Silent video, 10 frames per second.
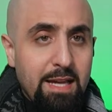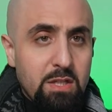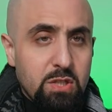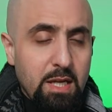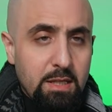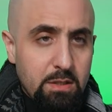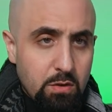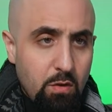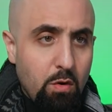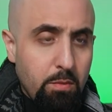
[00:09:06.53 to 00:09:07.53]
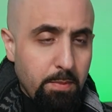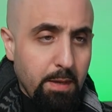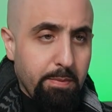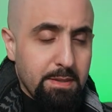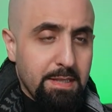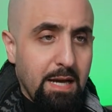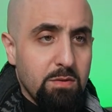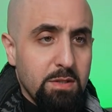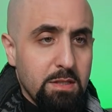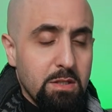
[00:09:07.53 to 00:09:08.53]
tank shellings on people's
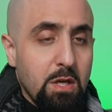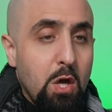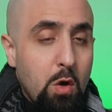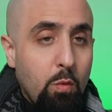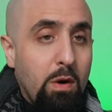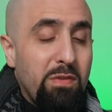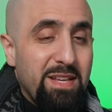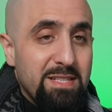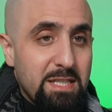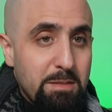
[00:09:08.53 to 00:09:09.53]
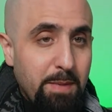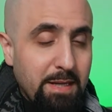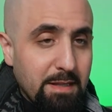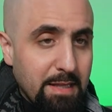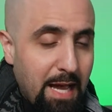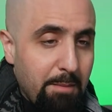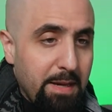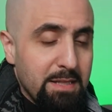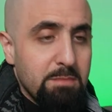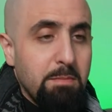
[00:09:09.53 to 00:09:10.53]
houses where they suspected
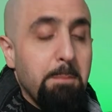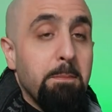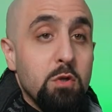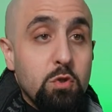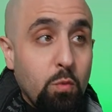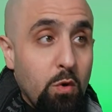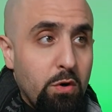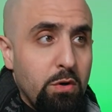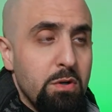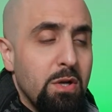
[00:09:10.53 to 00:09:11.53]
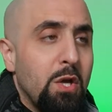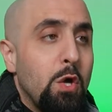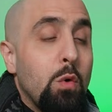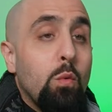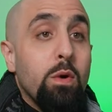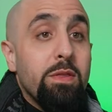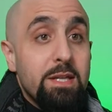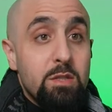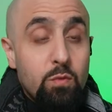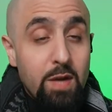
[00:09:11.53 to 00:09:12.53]
Hamas members were with
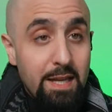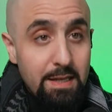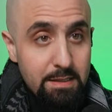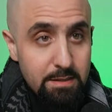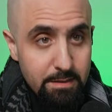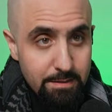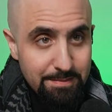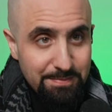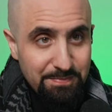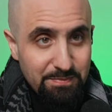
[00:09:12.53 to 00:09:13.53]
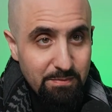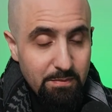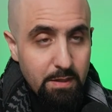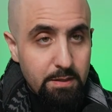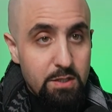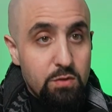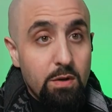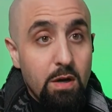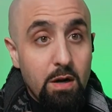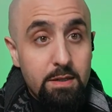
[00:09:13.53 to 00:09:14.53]
Israelis,
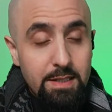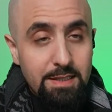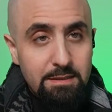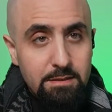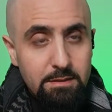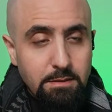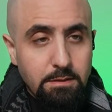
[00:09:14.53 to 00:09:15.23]
disregarding